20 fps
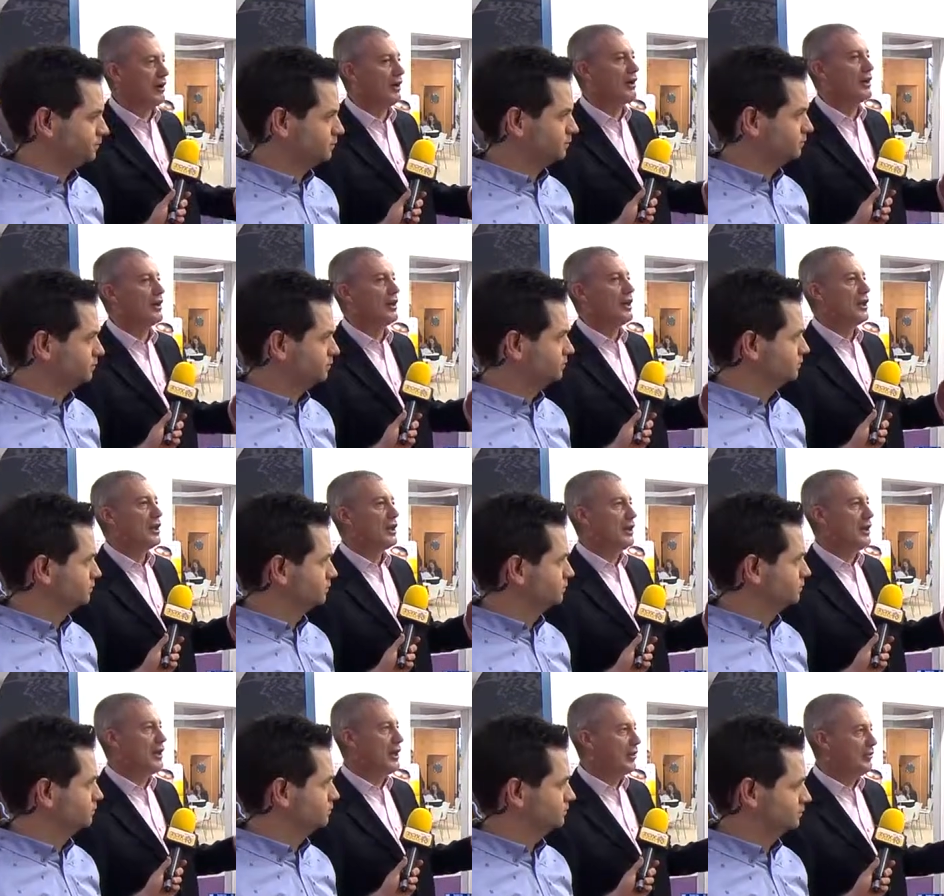Speaker 1: a
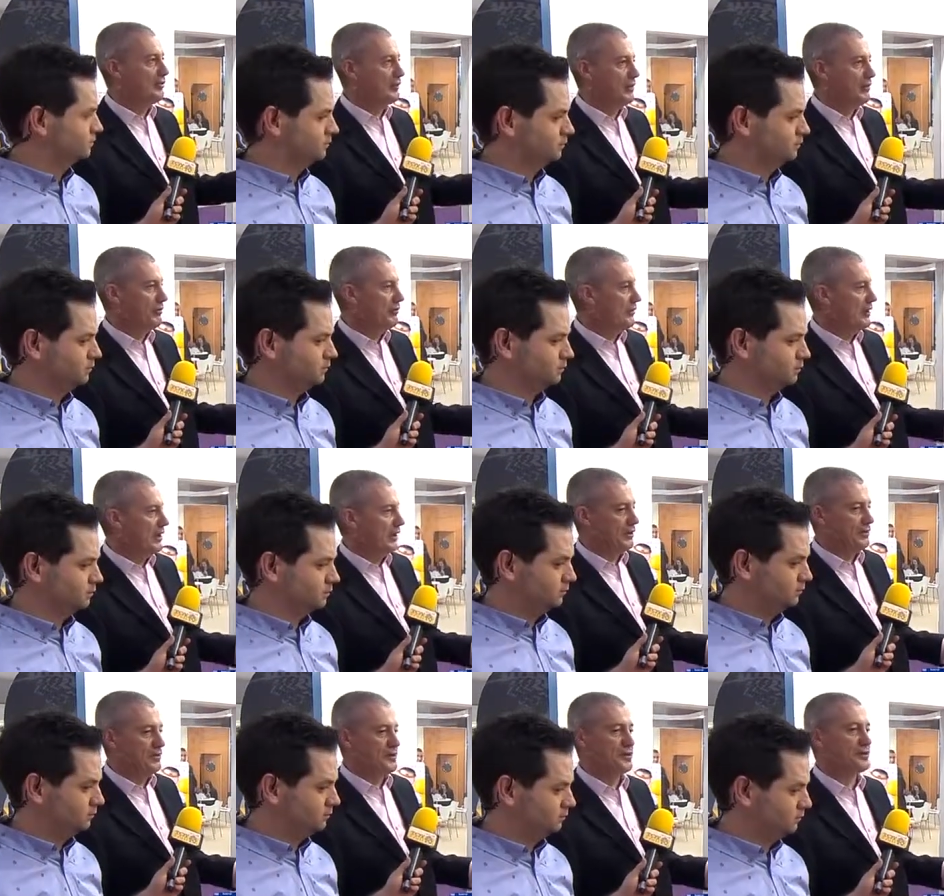lovely
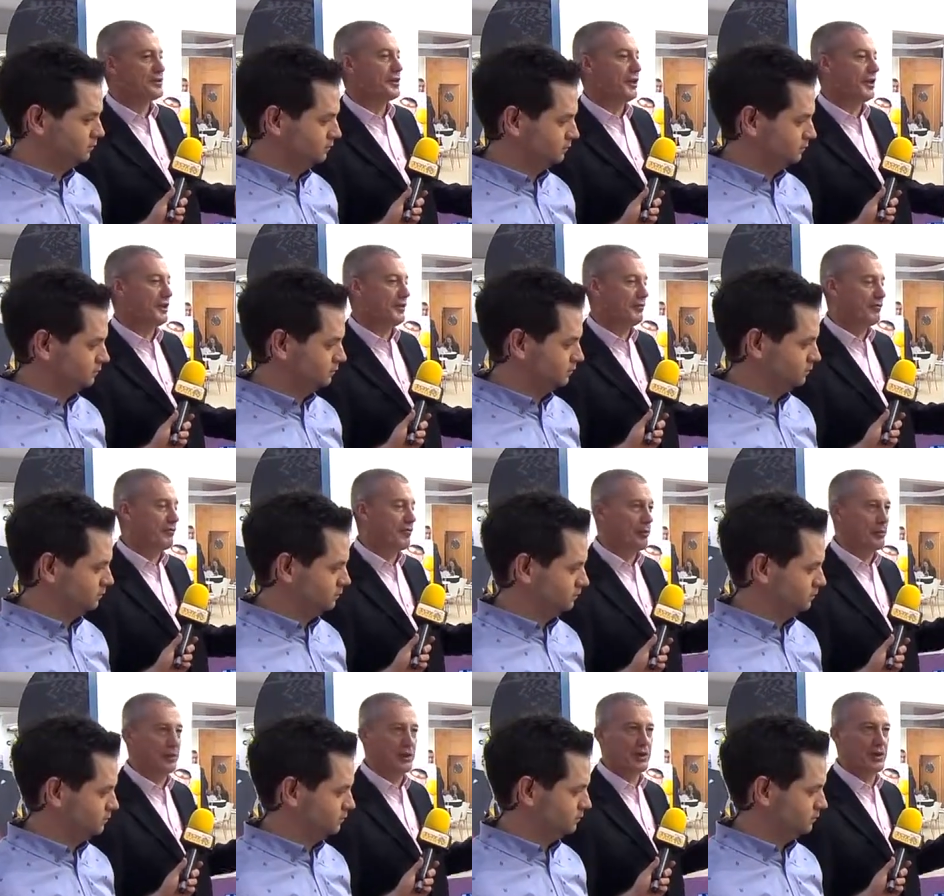feel and design
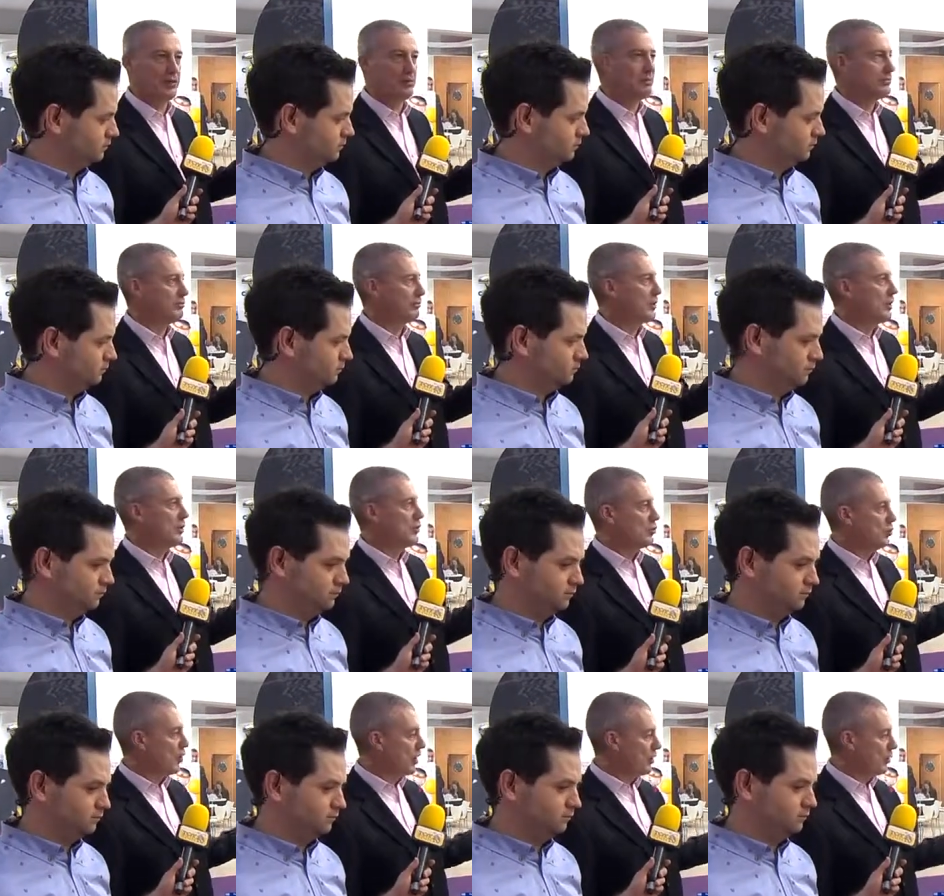informing them
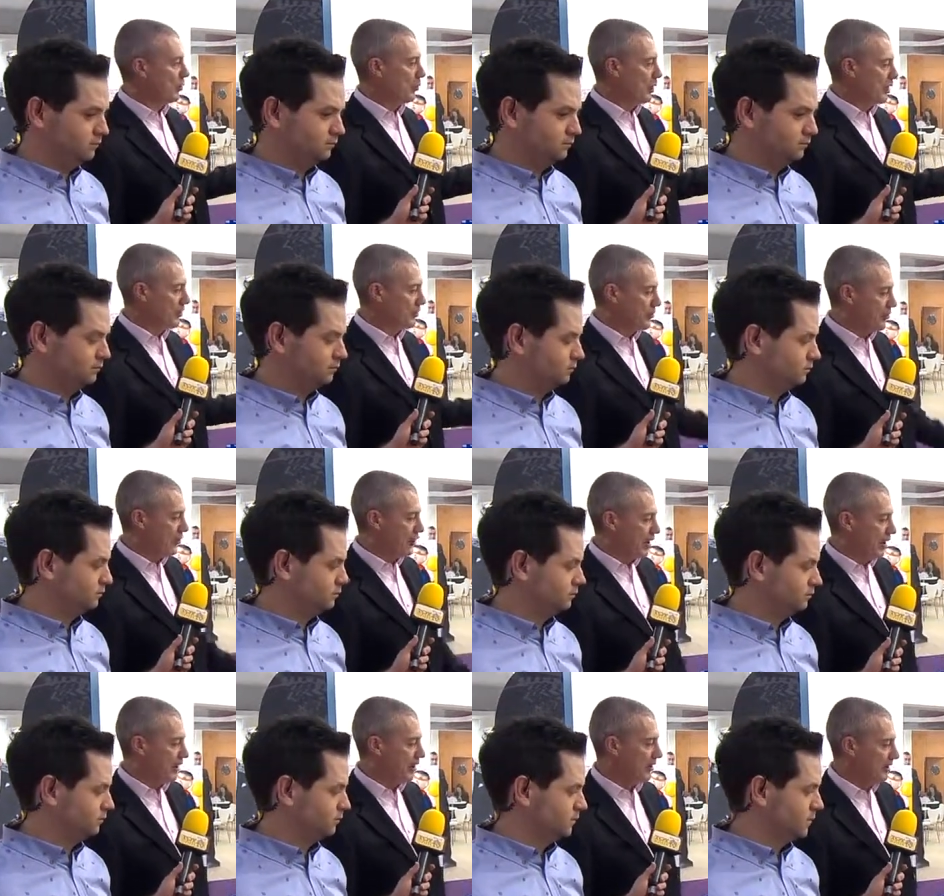right the way
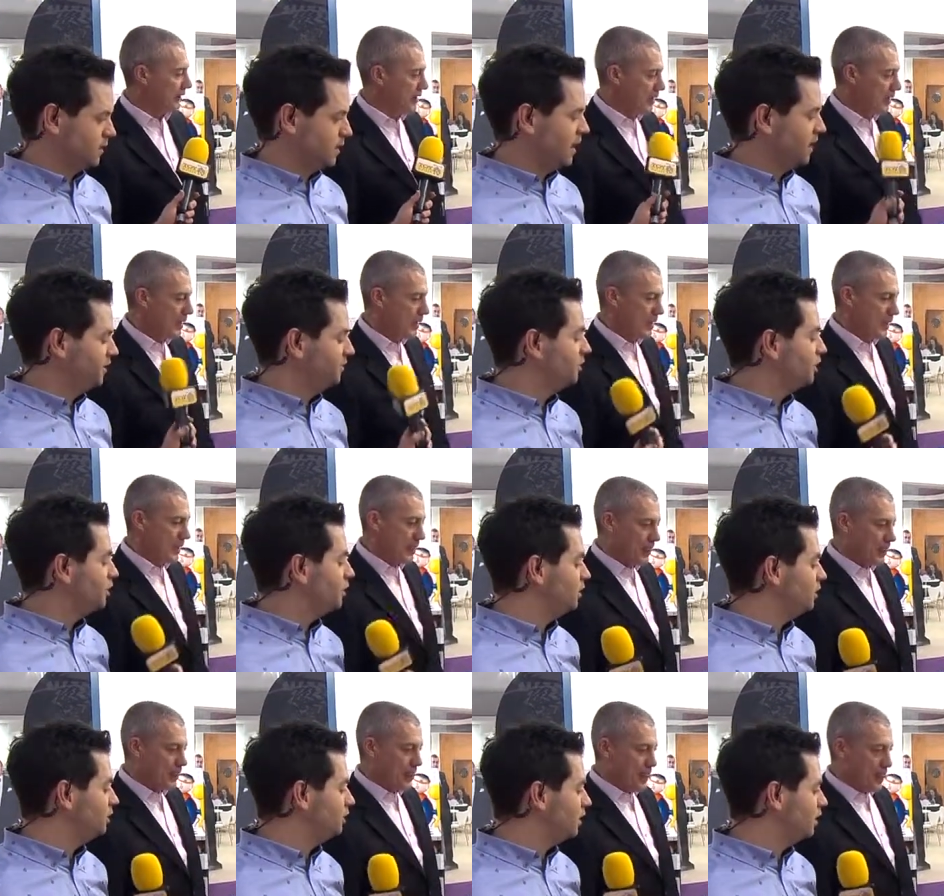throughout.
Speaker 2: And you know,
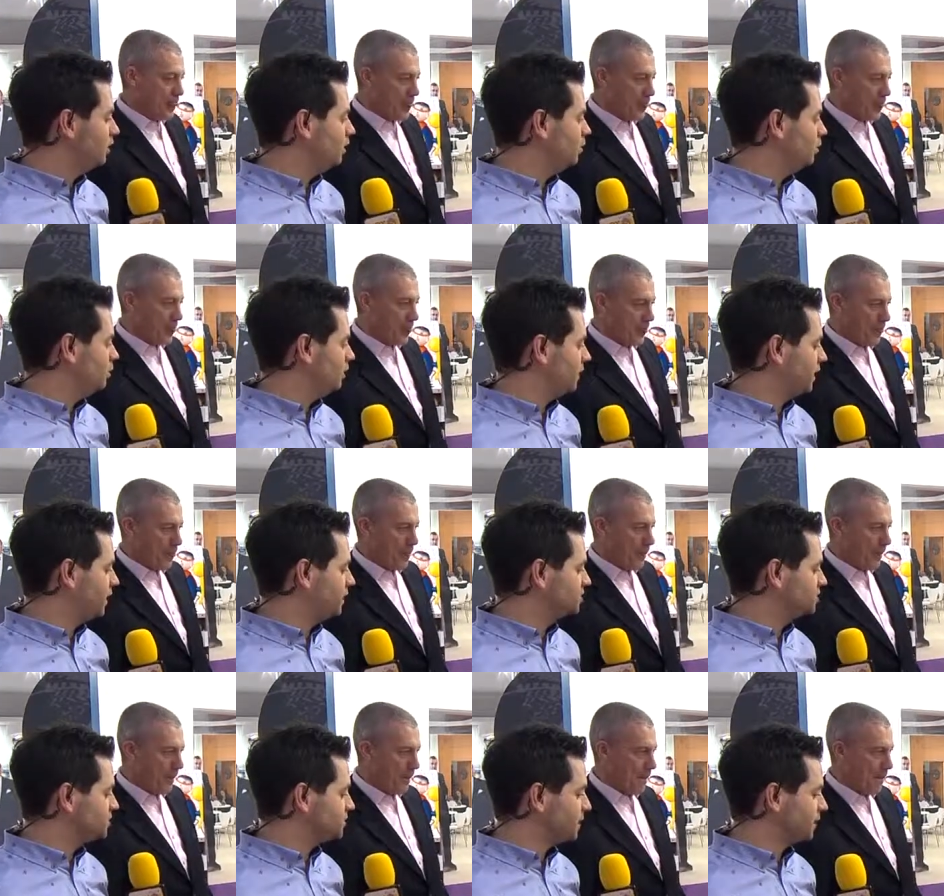you know what they
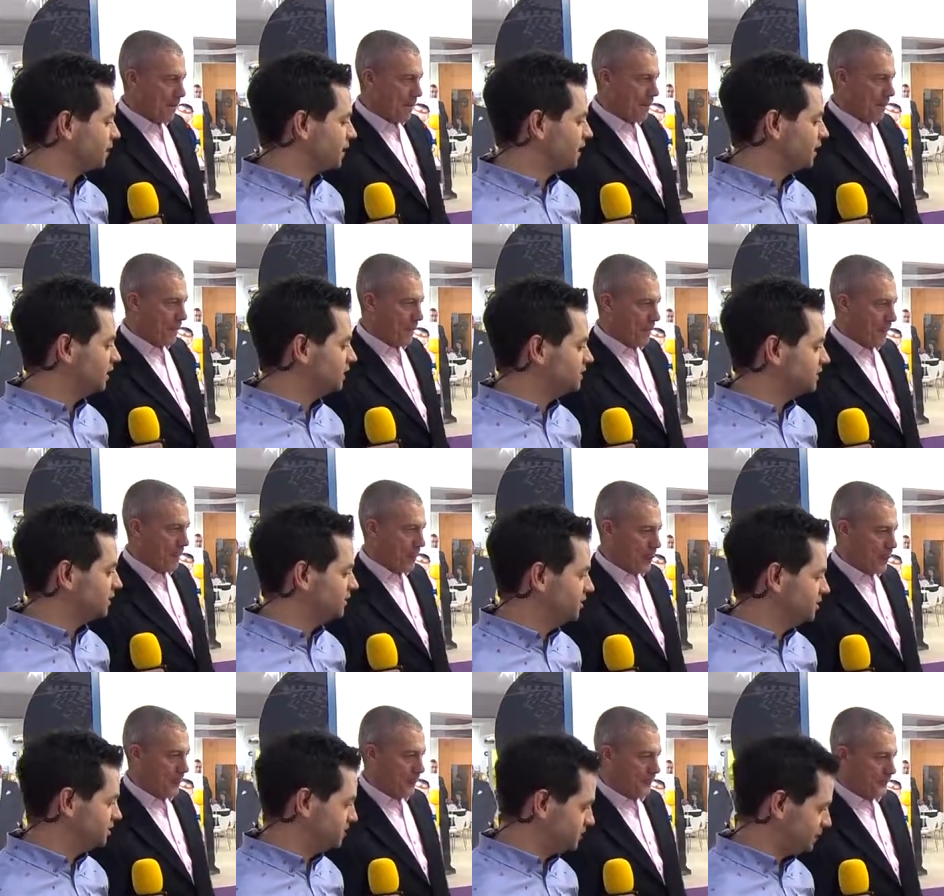are just by the colours,
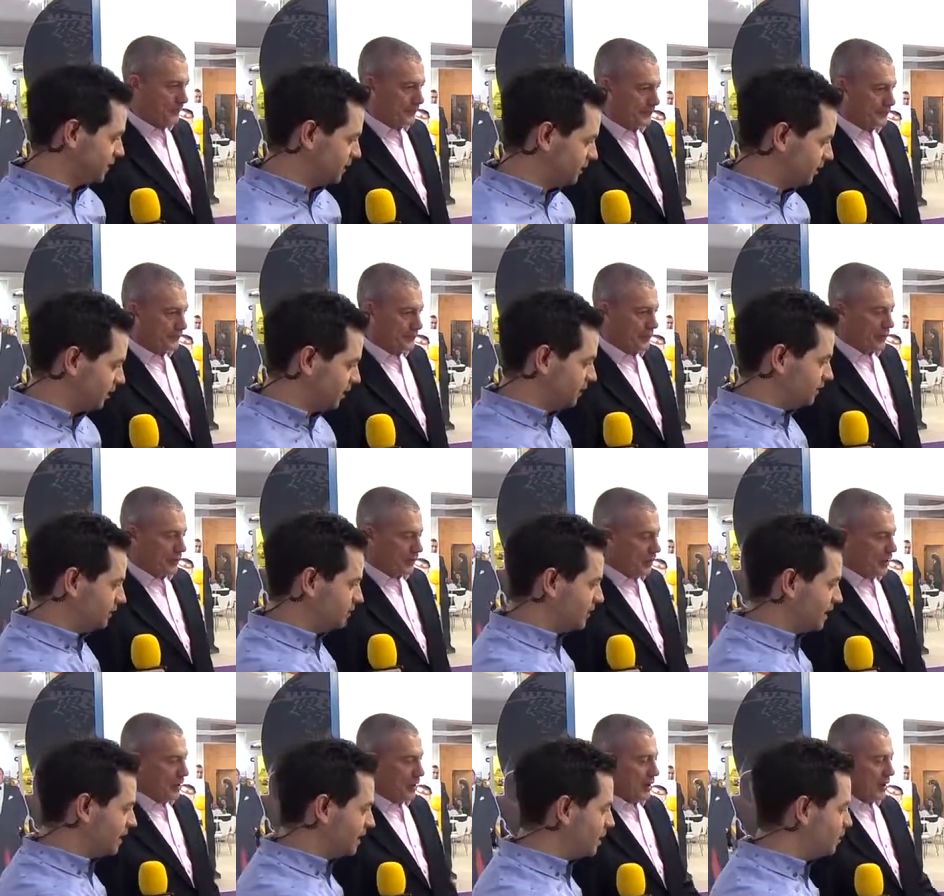don't you? Just by looking at
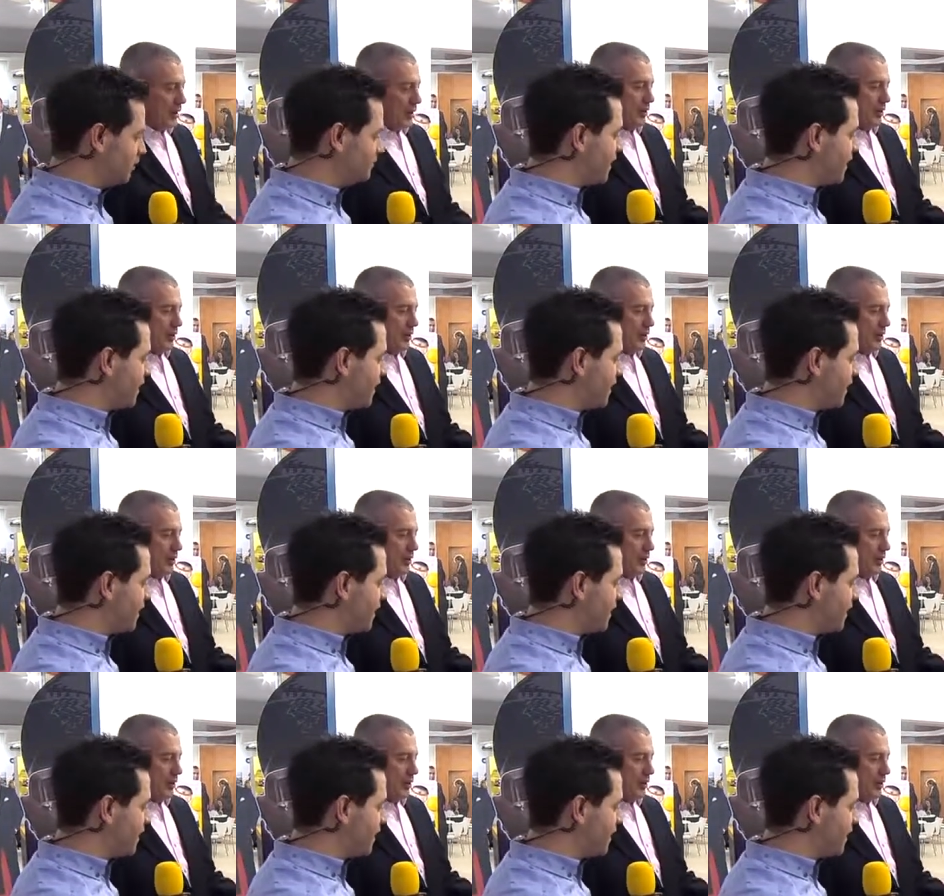them down there